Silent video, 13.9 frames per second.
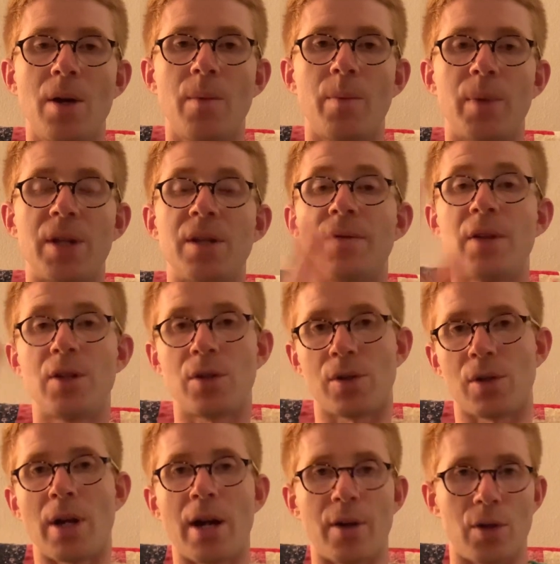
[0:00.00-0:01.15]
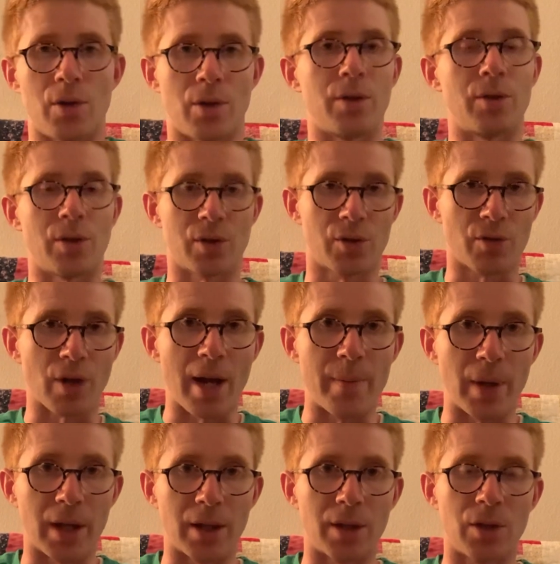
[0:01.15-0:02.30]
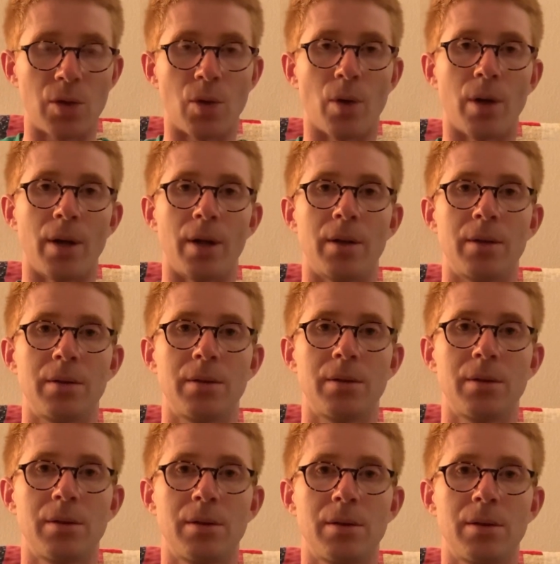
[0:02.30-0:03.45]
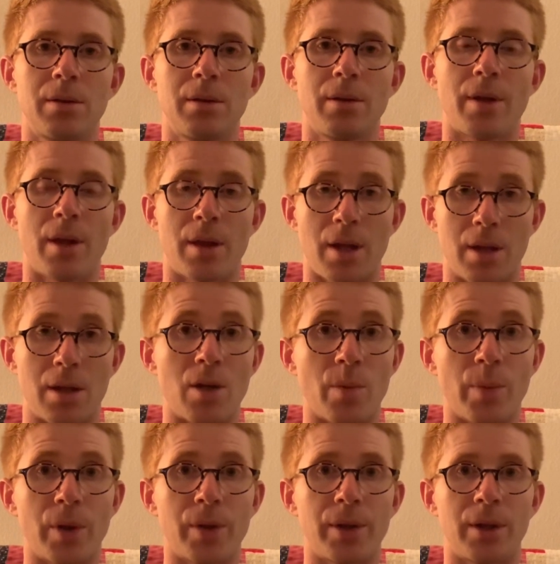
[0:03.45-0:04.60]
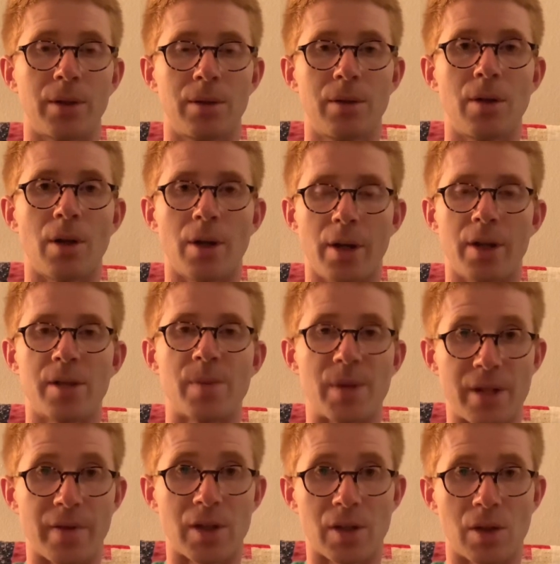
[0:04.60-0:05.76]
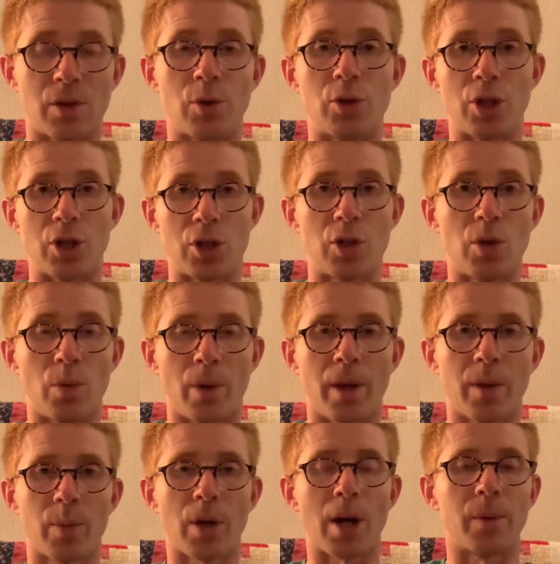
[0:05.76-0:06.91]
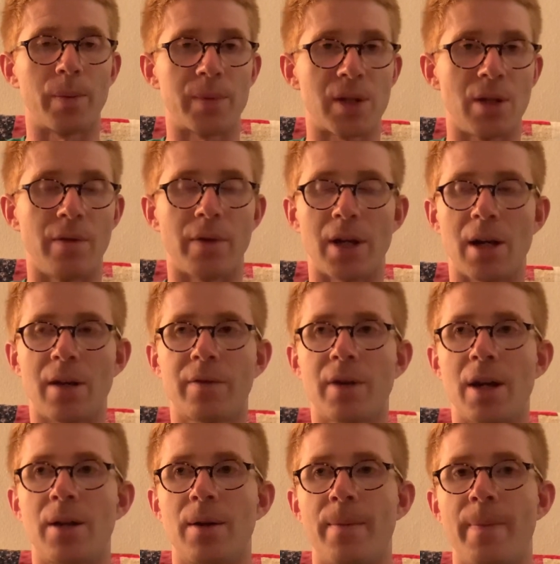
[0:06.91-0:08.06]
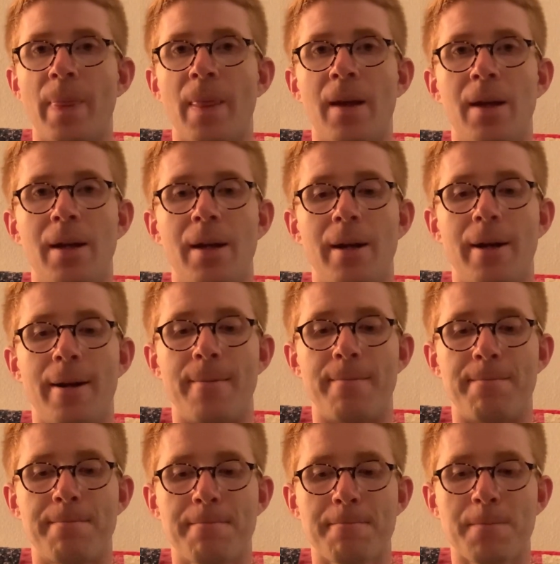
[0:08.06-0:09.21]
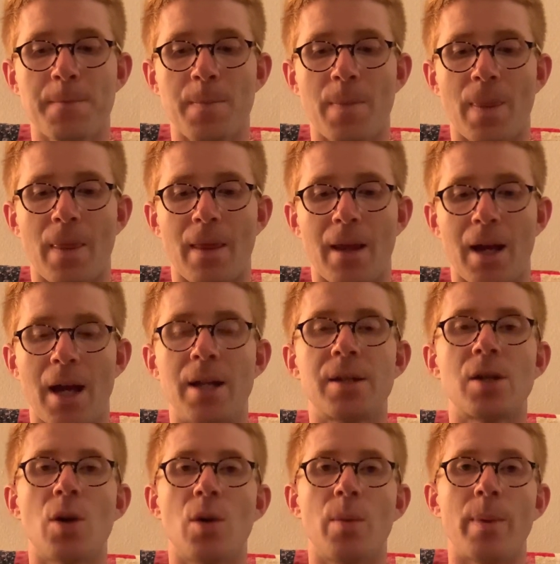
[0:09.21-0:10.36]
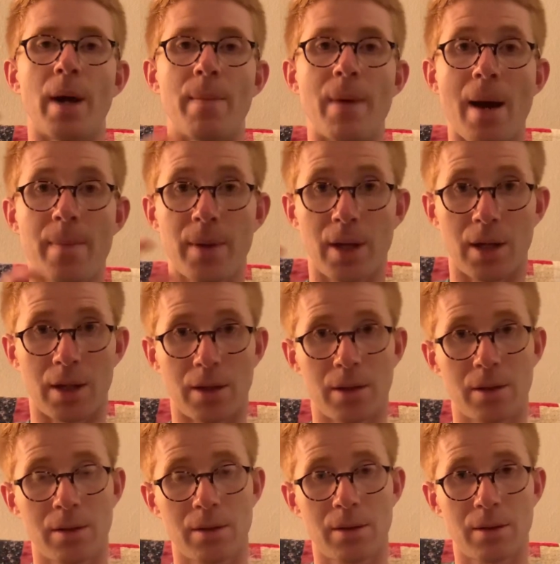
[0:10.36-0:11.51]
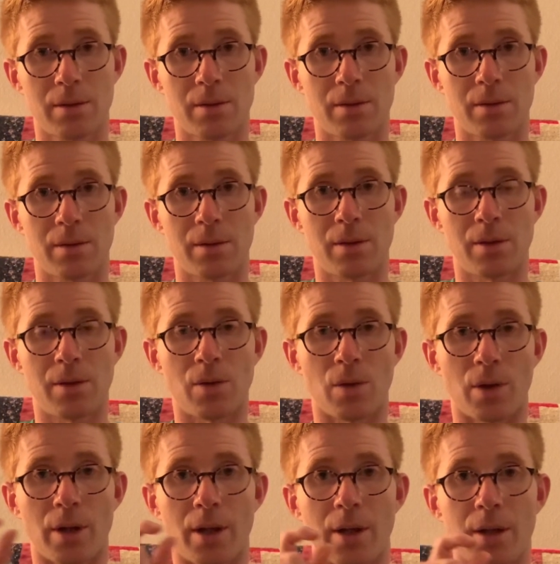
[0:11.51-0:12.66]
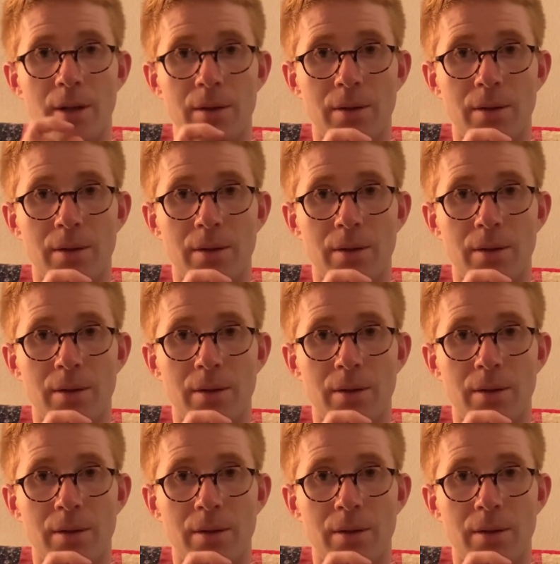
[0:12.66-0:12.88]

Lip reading: But these features are how you're describing the thing that you're building, a specific solution to one of the problems that you've identified. And so by mapping your